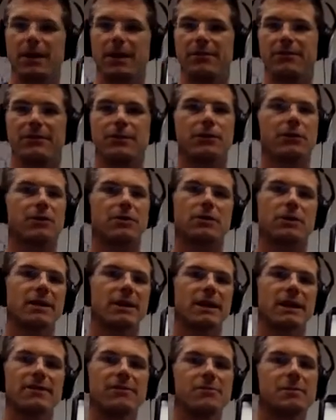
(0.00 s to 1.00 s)
If you're
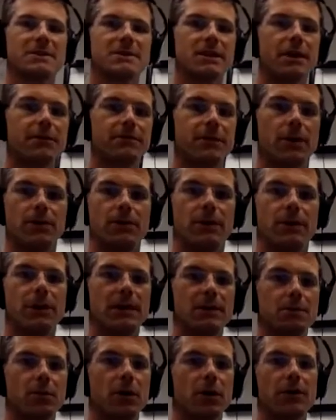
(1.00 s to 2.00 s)
going to give them a cell phone
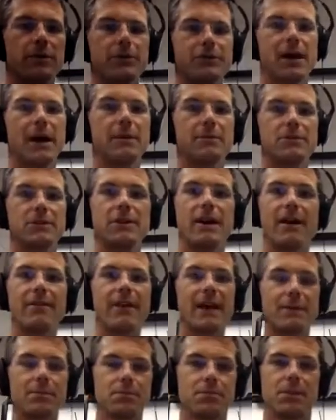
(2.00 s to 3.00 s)
as part of their job, do you
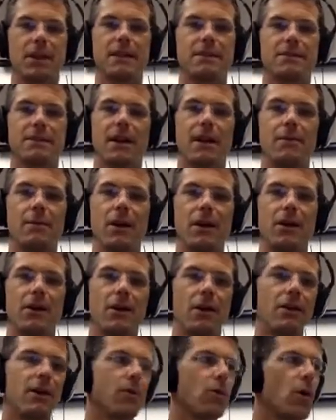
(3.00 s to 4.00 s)
have that plan set up?
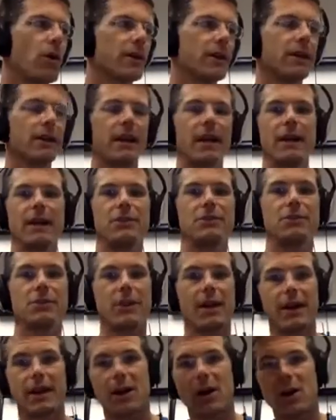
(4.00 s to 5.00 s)
Are they walking in and
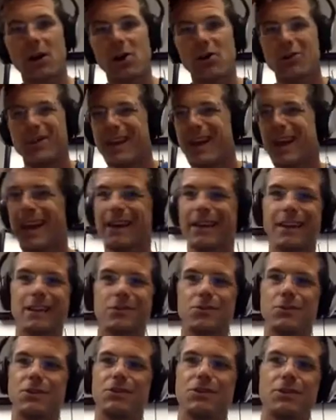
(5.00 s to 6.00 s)
you're like, oh yeah, I
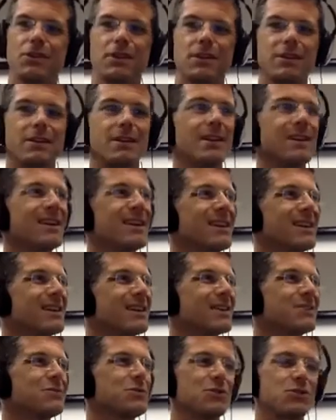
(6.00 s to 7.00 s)
guess we should
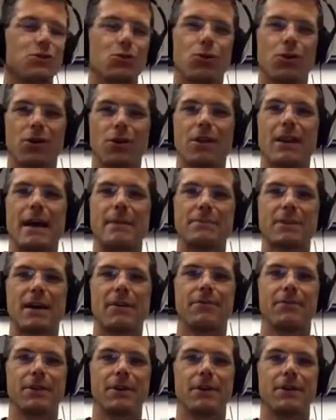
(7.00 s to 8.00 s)
order a
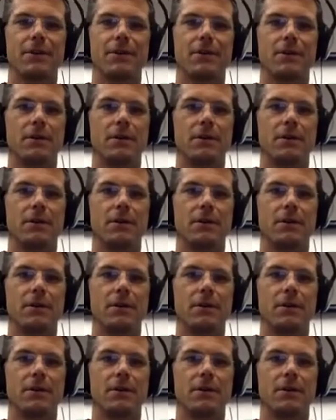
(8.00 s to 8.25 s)
laptop for you?